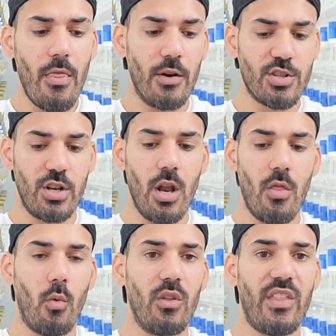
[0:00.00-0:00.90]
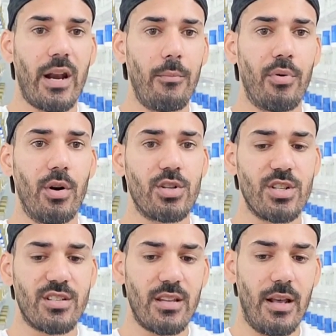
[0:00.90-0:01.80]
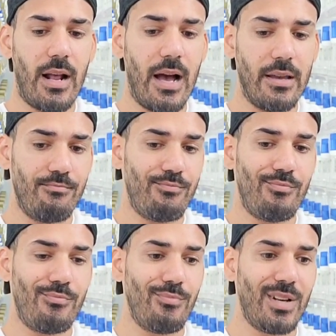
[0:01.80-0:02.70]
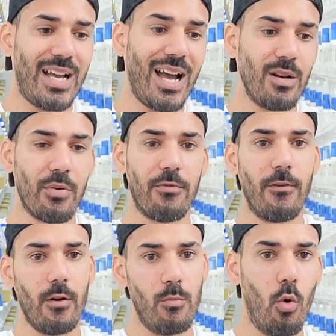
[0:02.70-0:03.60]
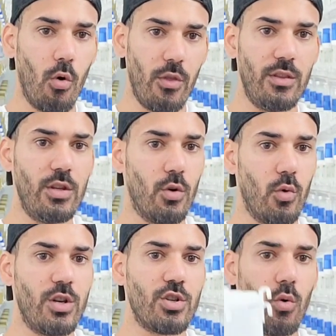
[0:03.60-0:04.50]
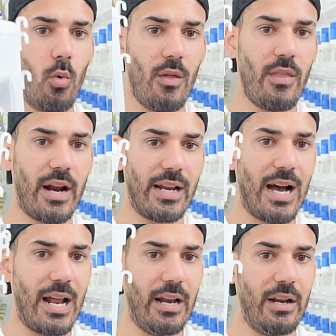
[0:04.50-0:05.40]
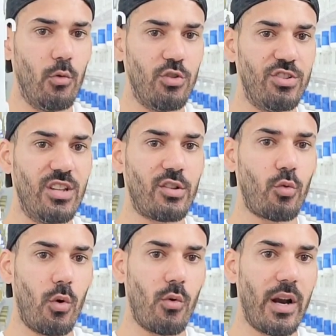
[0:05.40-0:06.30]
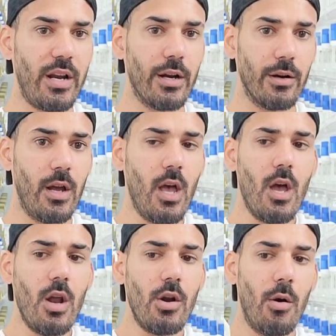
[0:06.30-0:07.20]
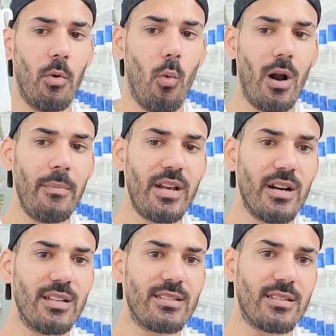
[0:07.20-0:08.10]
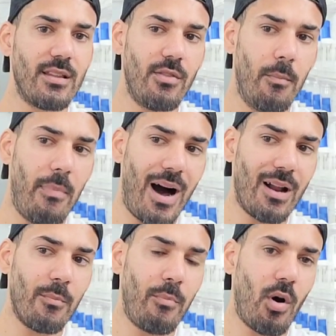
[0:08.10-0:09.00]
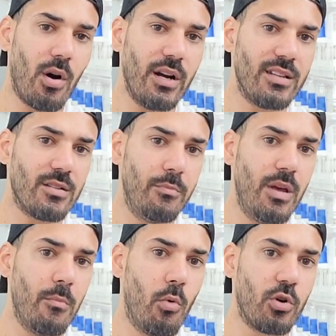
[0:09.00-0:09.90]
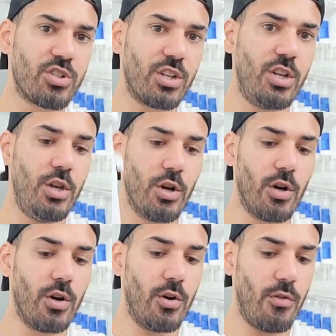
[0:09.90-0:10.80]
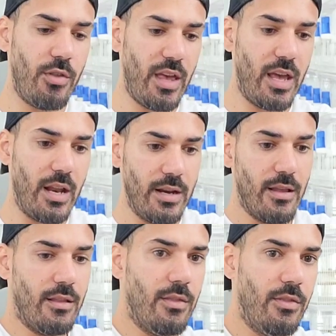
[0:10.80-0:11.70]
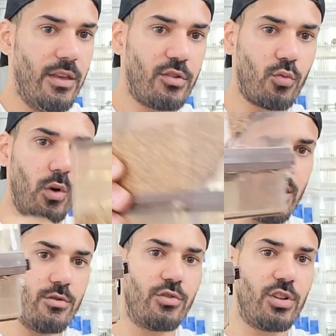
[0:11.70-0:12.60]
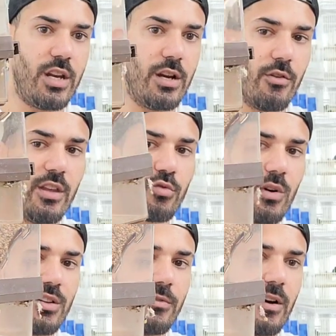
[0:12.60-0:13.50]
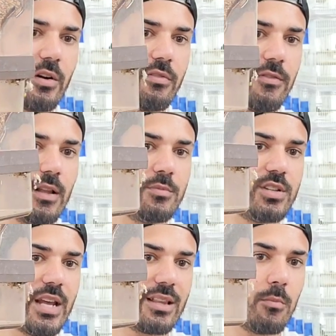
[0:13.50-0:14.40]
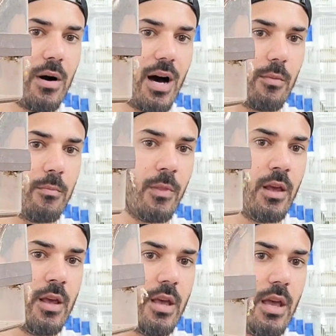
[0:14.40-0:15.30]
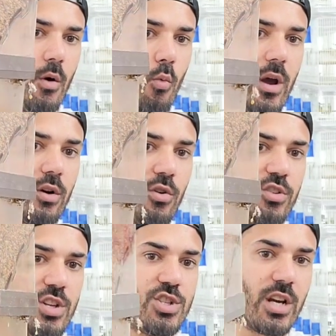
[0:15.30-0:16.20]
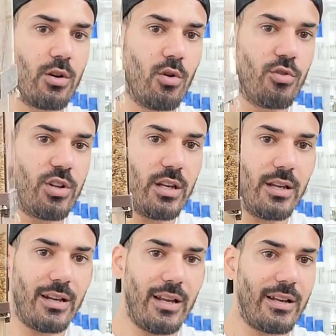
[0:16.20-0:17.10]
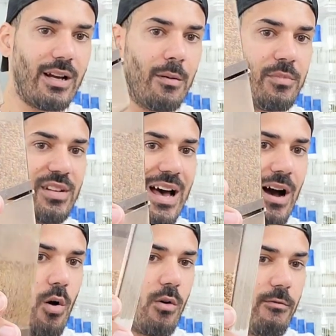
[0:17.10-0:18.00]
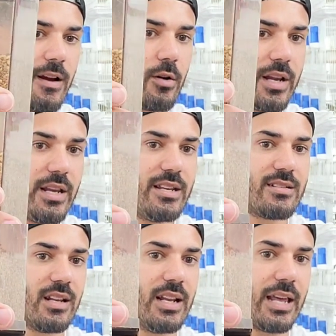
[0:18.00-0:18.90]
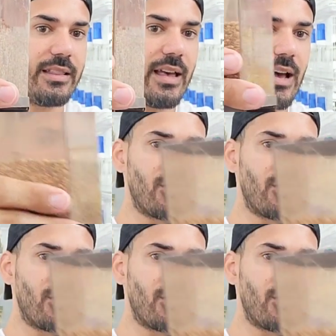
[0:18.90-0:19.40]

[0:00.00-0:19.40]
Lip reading: There's another one that I purchased that I kind of preferred more than the original one that I got, and it was this one right here. Number one, because the bottom part is a bit more secure than this one that you see here. This one is very flimsy at the bottom. It wiggles, it jiggles, it comes out very easily like that.